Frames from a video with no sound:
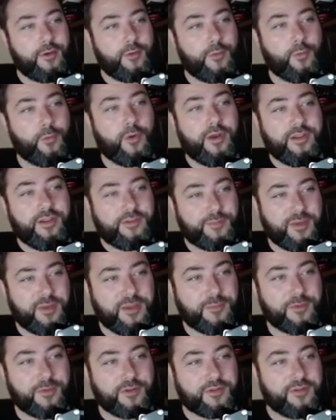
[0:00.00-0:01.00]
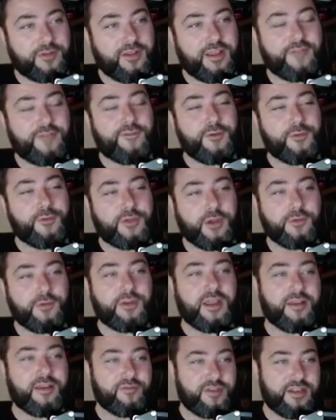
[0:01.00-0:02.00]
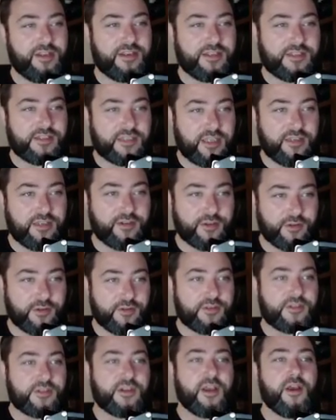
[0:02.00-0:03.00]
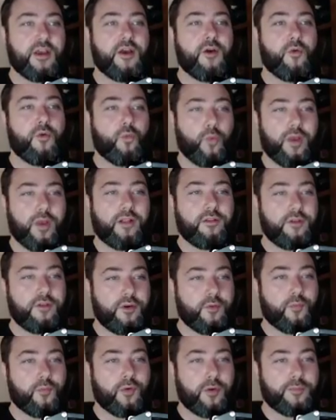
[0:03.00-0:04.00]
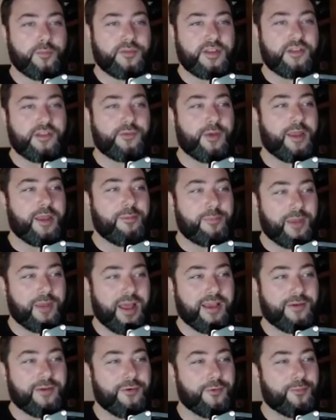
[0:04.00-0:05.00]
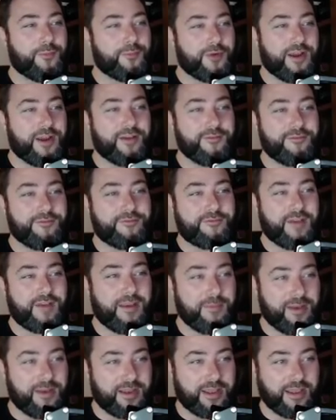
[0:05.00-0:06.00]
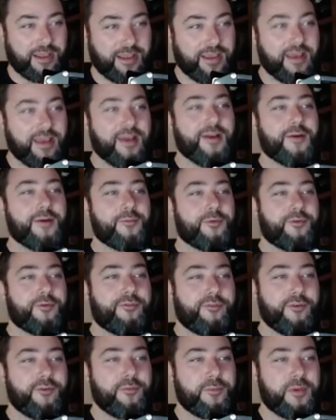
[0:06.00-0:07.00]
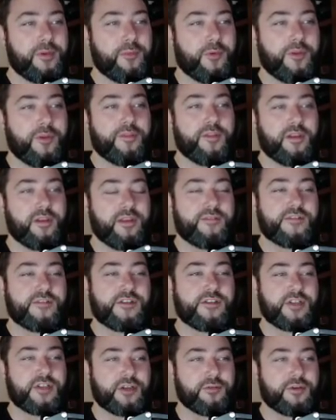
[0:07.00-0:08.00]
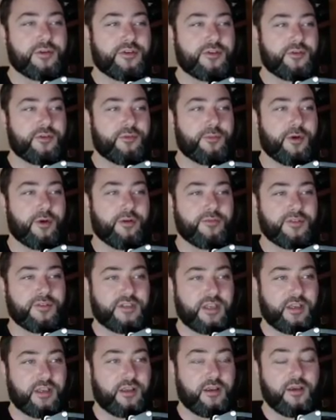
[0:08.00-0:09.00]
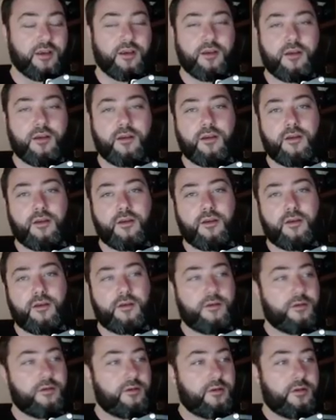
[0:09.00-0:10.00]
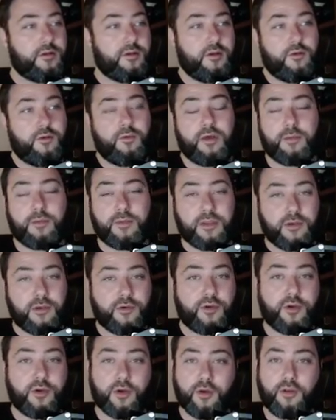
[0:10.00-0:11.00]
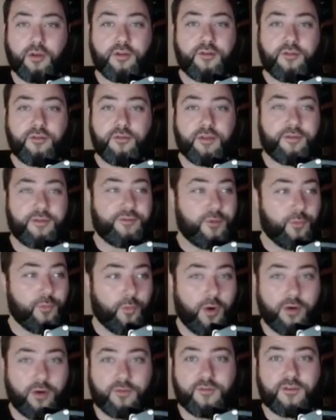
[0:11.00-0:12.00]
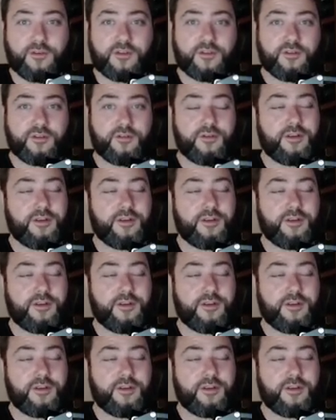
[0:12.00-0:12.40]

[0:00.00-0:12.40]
White people, if you don't have any descendants, will your property to a black or brown family, preferably one that lives in generational poverty. Well, I mean, you could, if you want.